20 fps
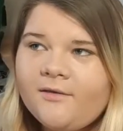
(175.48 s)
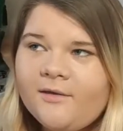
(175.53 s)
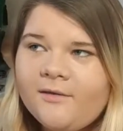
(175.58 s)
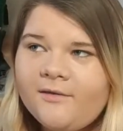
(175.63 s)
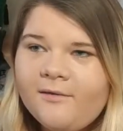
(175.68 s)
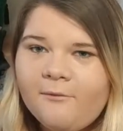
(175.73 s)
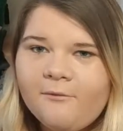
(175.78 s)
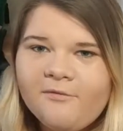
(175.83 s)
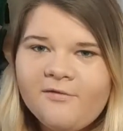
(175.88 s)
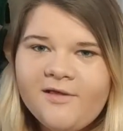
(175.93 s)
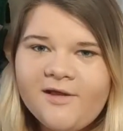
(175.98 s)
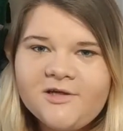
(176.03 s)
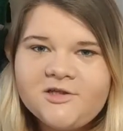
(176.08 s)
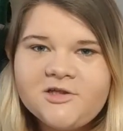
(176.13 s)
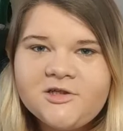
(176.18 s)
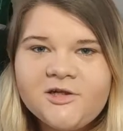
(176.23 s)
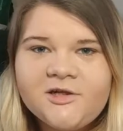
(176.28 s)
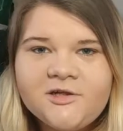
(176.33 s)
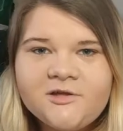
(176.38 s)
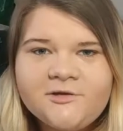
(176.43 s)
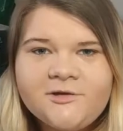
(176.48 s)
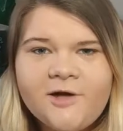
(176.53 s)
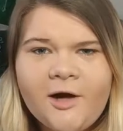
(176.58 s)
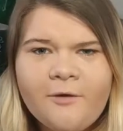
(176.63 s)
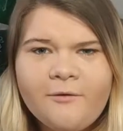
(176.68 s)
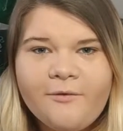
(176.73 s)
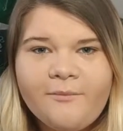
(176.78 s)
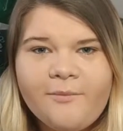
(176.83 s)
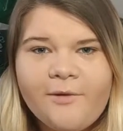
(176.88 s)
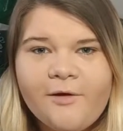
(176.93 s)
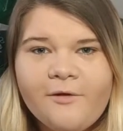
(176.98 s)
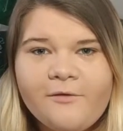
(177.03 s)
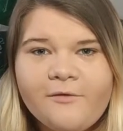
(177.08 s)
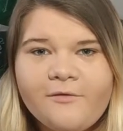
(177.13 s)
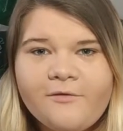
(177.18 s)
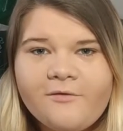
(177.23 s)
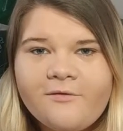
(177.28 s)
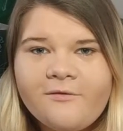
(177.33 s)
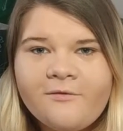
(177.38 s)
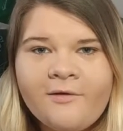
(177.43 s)
It was literally child
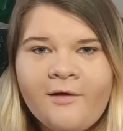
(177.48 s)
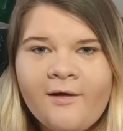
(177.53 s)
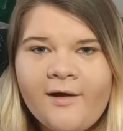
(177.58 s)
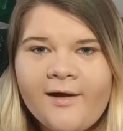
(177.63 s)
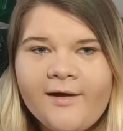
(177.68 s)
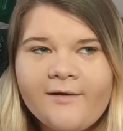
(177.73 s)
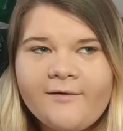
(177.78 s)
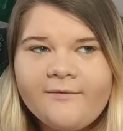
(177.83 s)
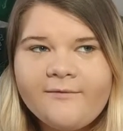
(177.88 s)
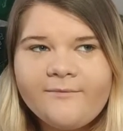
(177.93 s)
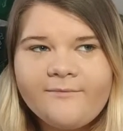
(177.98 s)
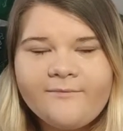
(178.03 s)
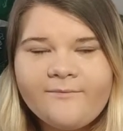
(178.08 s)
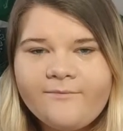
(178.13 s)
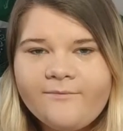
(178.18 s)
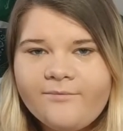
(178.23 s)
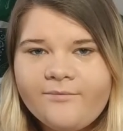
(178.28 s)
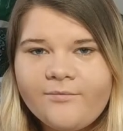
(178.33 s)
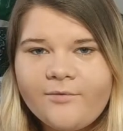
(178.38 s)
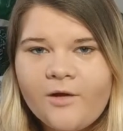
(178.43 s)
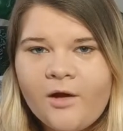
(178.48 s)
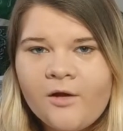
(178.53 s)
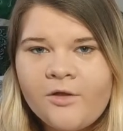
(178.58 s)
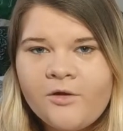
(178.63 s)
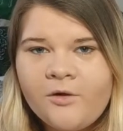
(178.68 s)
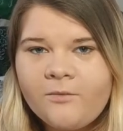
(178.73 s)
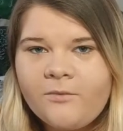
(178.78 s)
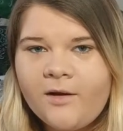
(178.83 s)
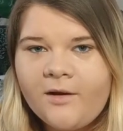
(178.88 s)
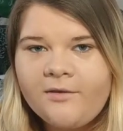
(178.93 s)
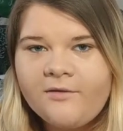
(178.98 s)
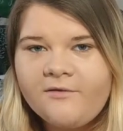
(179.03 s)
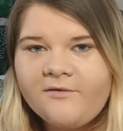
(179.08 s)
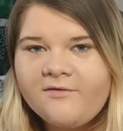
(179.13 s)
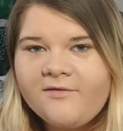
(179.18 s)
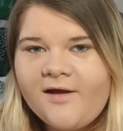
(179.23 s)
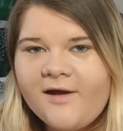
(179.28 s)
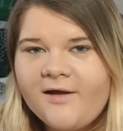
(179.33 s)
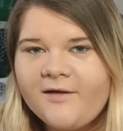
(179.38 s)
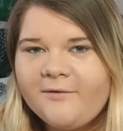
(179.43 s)
abuse. Like, I don't
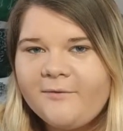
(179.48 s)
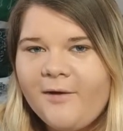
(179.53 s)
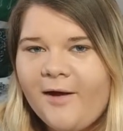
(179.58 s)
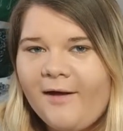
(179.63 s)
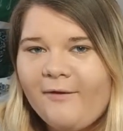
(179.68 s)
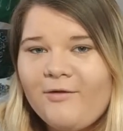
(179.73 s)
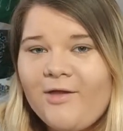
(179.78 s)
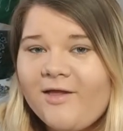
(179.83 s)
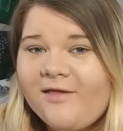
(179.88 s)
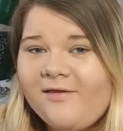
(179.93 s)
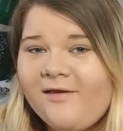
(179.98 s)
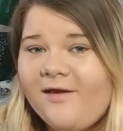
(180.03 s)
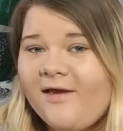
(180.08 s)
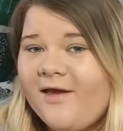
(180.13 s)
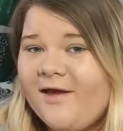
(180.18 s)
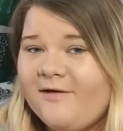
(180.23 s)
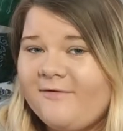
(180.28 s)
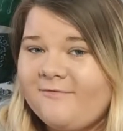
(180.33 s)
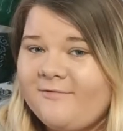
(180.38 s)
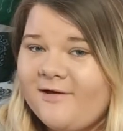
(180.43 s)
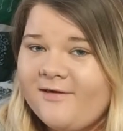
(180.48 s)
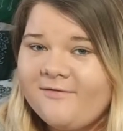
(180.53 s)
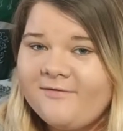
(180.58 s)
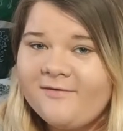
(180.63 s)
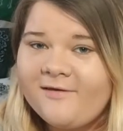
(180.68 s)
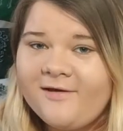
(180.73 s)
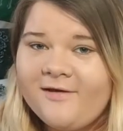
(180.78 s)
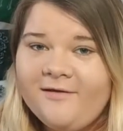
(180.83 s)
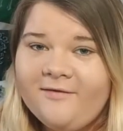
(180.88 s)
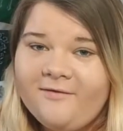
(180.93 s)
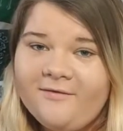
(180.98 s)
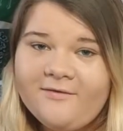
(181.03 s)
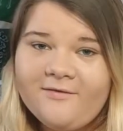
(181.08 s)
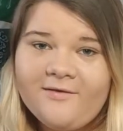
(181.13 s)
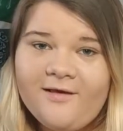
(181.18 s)
understand how they didn't get arrested.